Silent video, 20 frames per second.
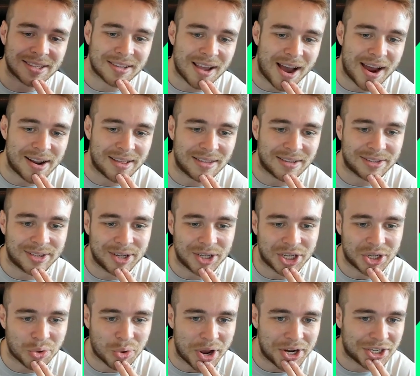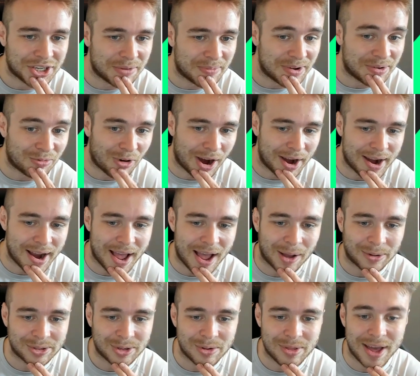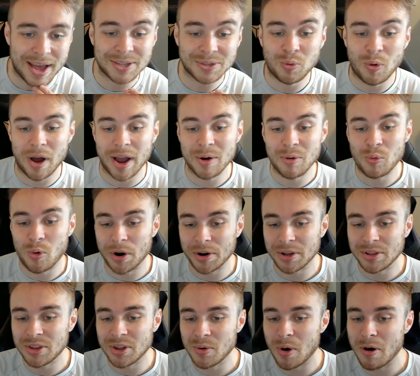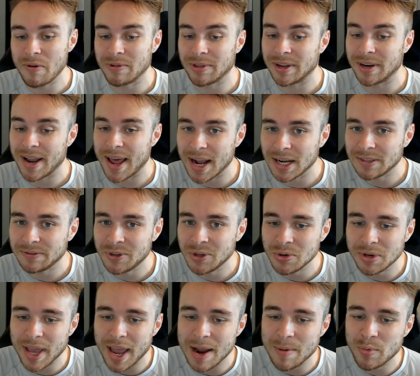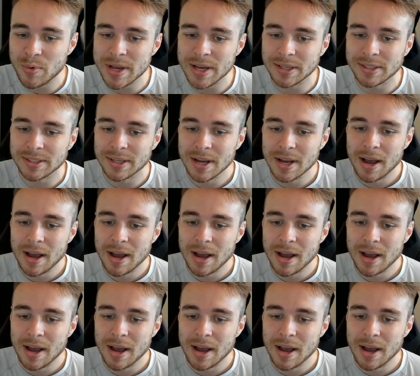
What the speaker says: kind of the situation I'm in right now. So that's what I want to do over the next few game weeks.